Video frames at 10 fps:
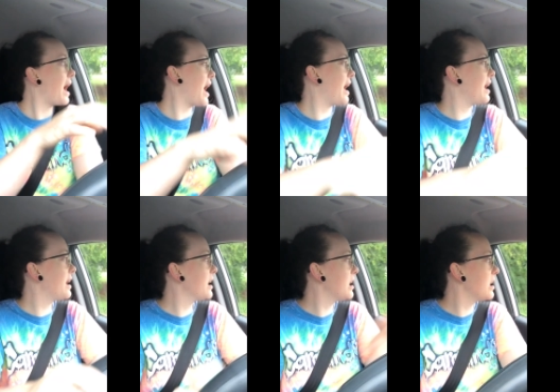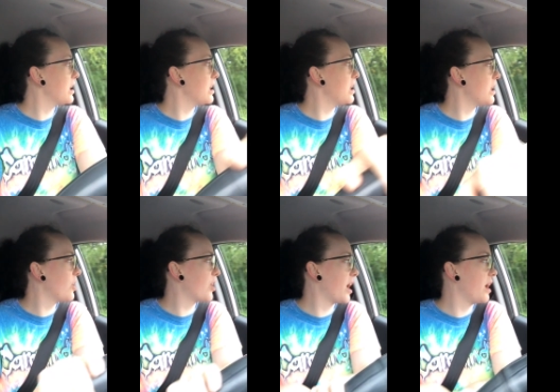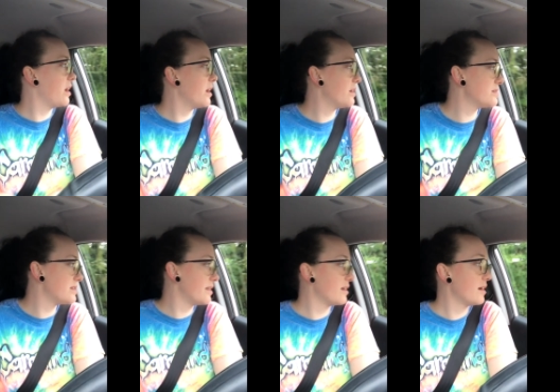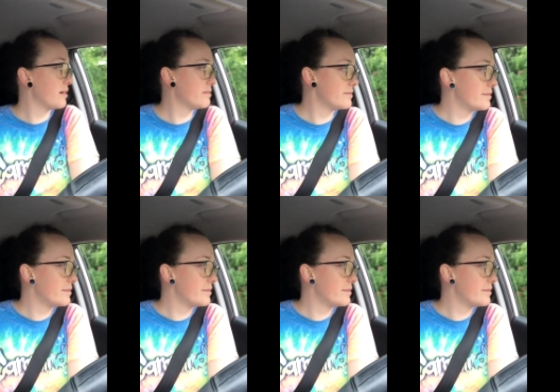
I, okay, here's the thing.